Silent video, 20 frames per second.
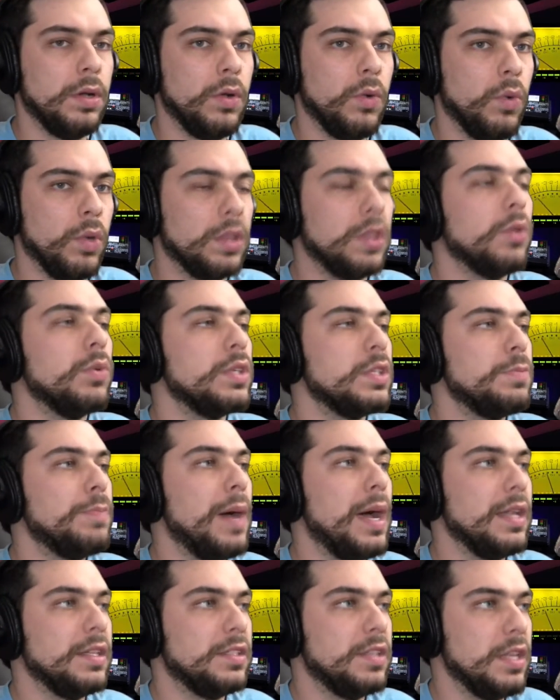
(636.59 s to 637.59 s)
what the
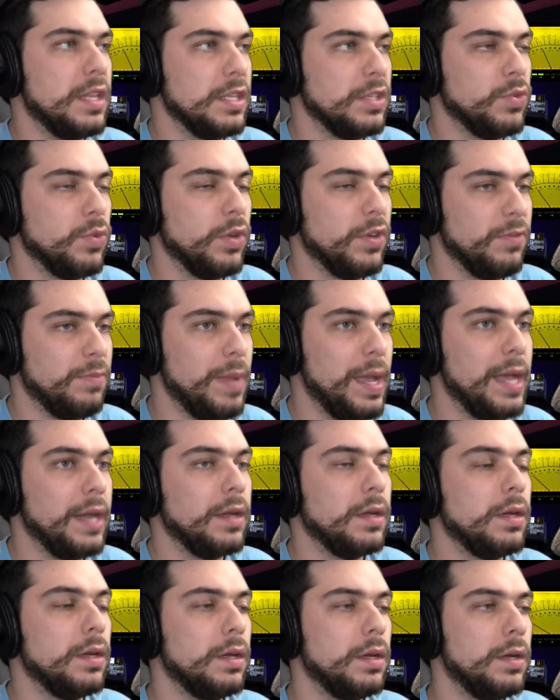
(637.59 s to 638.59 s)
response to this would have been
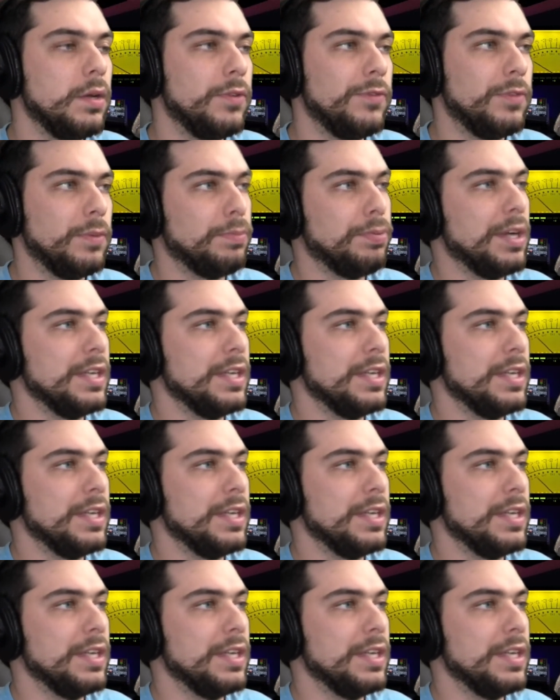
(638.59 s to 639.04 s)
from